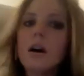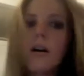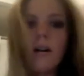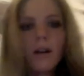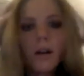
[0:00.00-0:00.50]

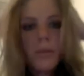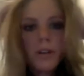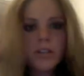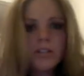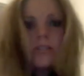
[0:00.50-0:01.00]
all I'm
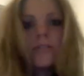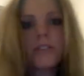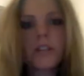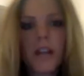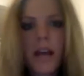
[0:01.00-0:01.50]
gonna do
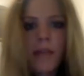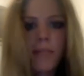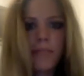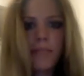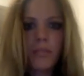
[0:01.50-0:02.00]
for
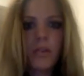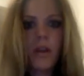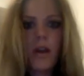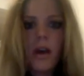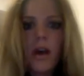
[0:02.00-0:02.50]
today.
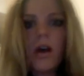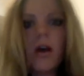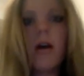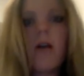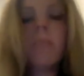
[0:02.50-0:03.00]

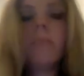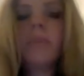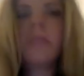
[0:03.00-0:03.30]
Let's